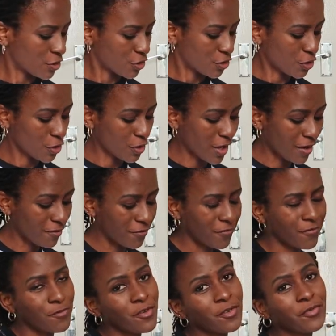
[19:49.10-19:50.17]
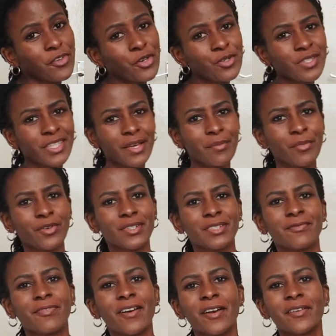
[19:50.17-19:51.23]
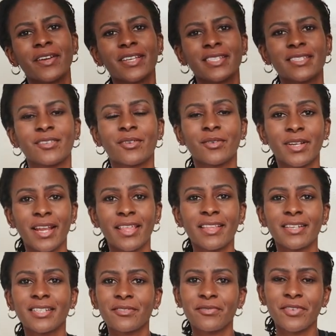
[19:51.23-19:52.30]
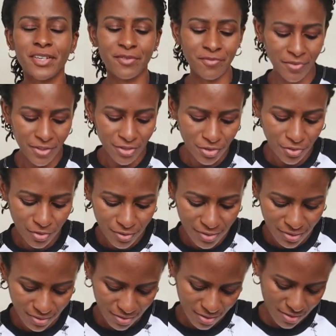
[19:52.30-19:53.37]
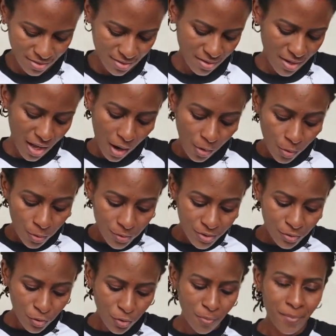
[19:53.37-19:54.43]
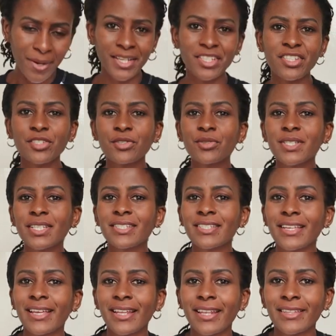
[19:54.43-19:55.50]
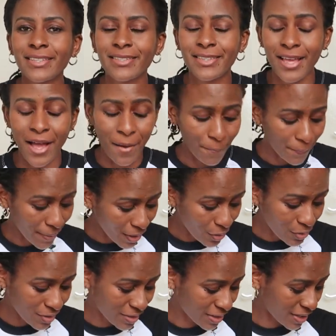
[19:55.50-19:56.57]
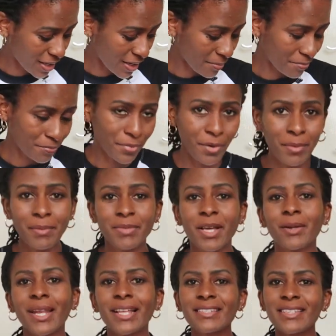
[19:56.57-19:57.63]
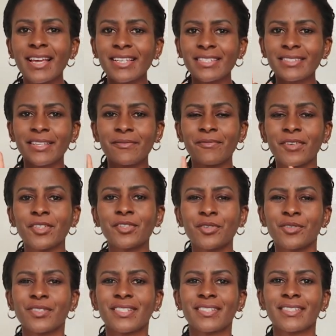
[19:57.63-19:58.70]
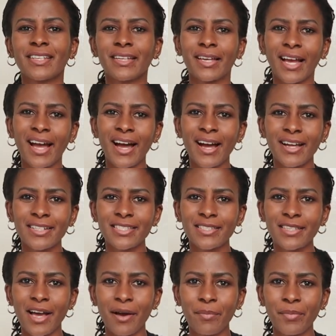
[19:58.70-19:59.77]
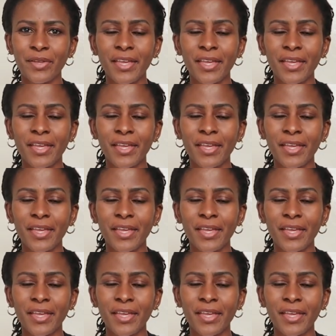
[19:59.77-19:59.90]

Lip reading: to show you. I've reviewed them on other different videos. I won't go much into detail about them. Probably I'll attach the videos in the cards up